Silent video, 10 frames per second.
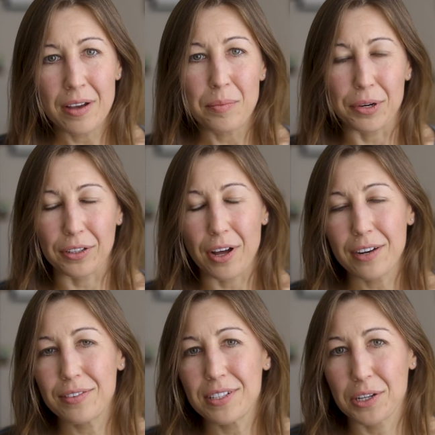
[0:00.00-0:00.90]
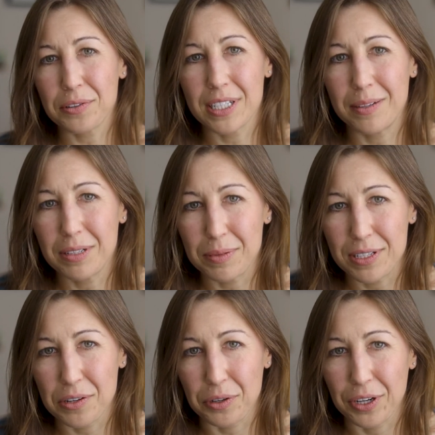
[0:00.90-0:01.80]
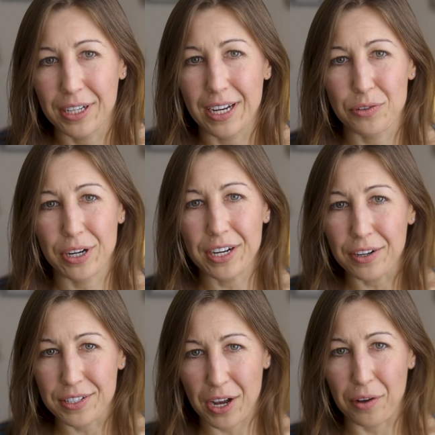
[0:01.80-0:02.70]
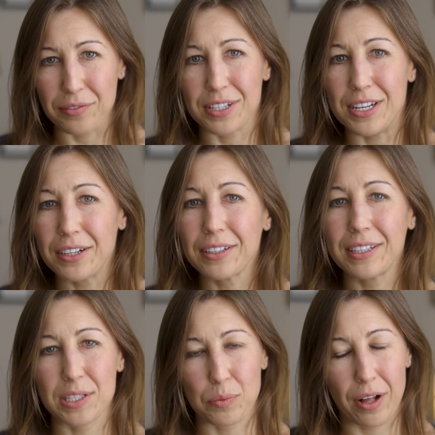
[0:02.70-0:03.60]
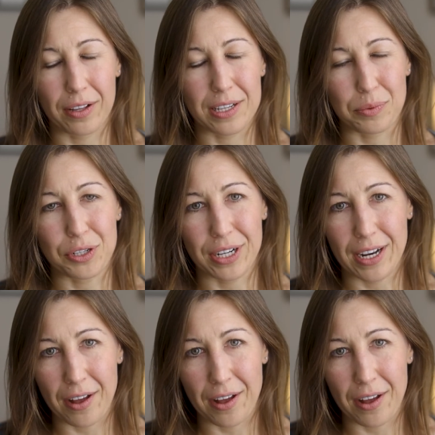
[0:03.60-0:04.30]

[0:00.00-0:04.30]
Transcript: but a lot of us don't seem to be so good at treating ourselves nearly as well as we treat